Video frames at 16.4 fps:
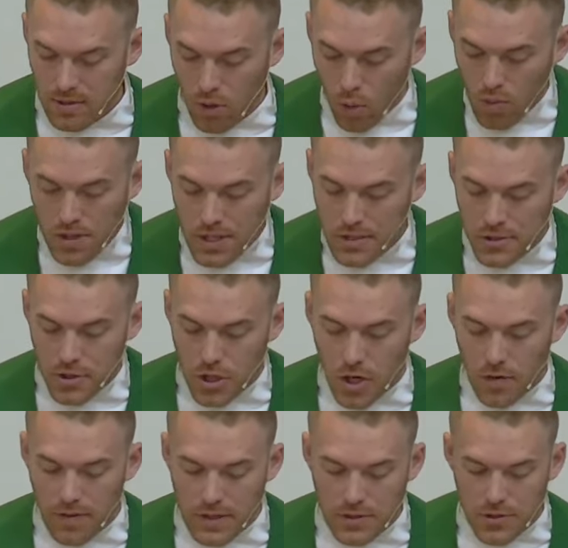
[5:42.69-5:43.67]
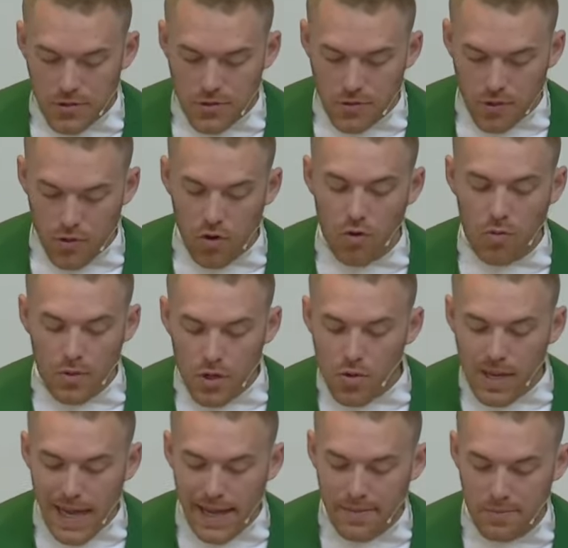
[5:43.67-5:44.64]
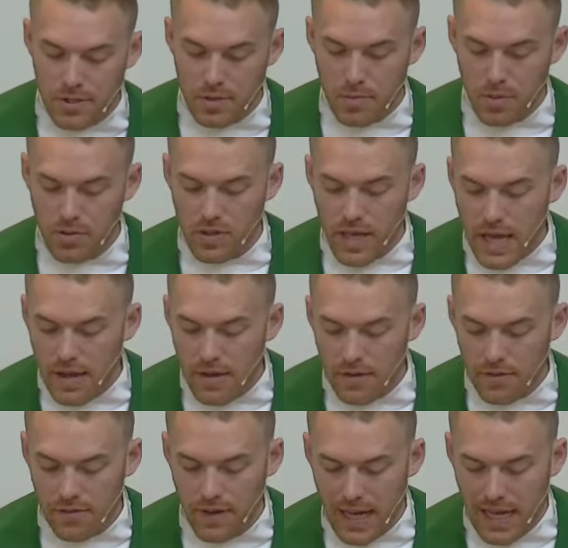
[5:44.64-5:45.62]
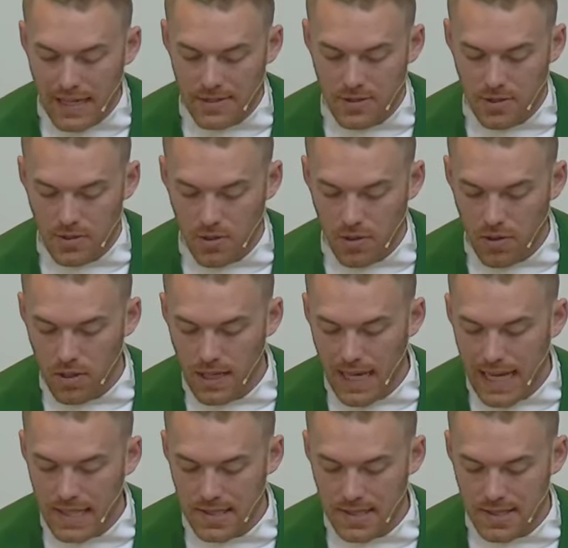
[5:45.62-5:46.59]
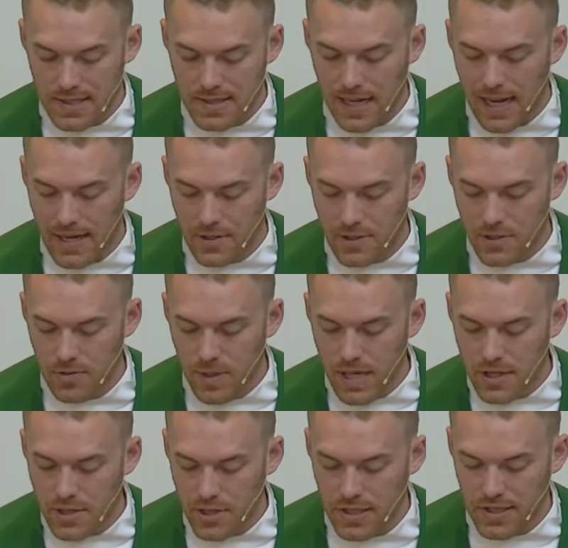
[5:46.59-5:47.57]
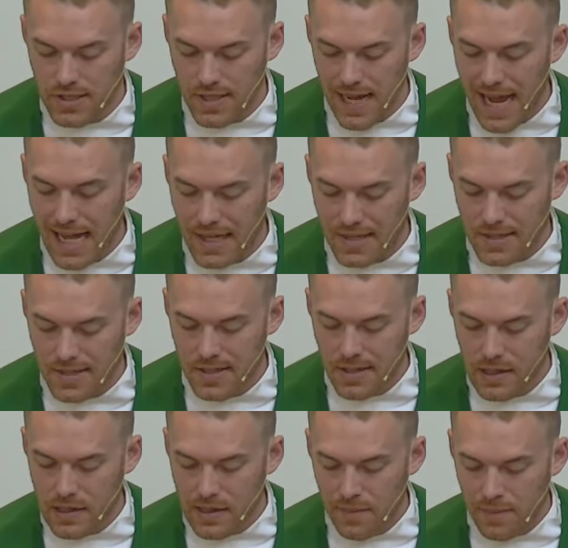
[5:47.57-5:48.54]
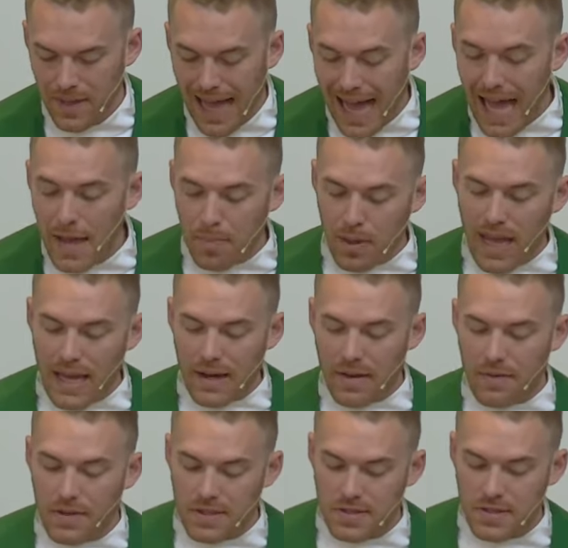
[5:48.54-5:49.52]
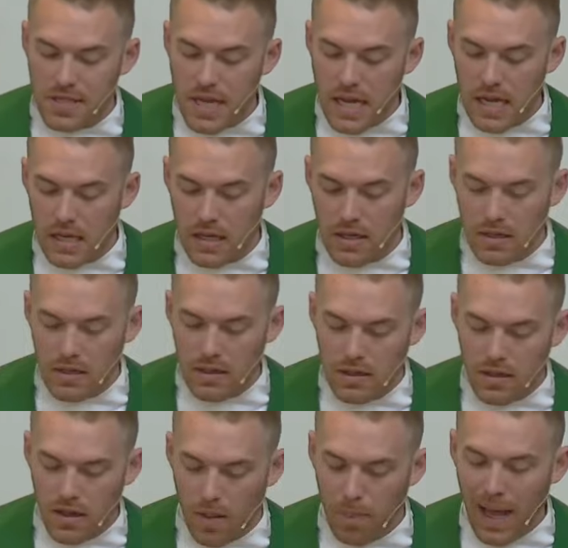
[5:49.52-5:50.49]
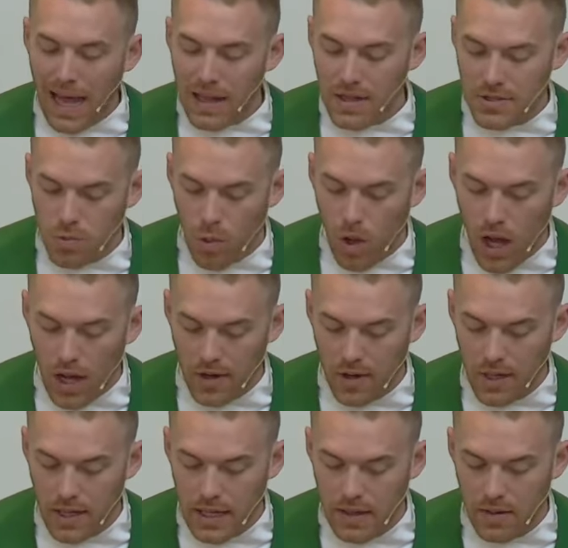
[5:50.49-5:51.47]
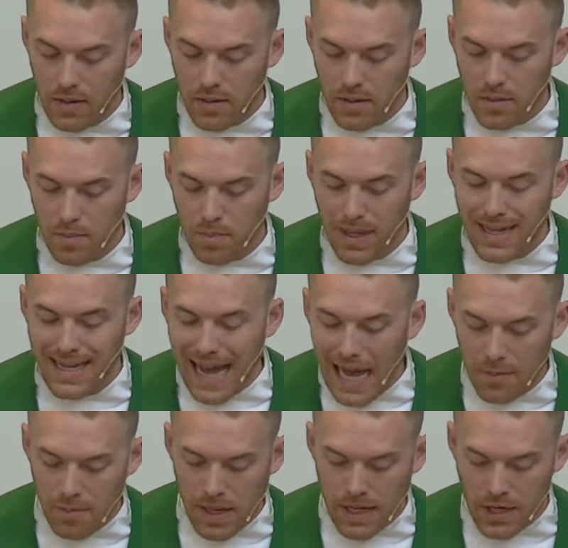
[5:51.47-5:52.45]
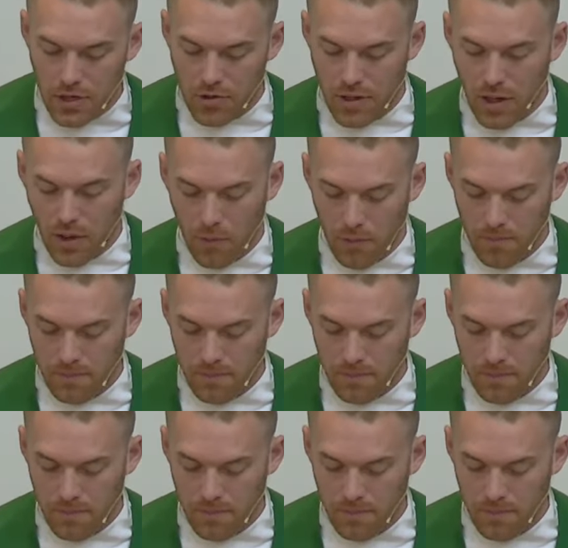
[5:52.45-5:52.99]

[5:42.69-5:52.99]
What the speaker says: Only servants through whom you came to believe, as the Lord has assigned to each his task. I planted the seed, Apollos watered it, but God made it grow.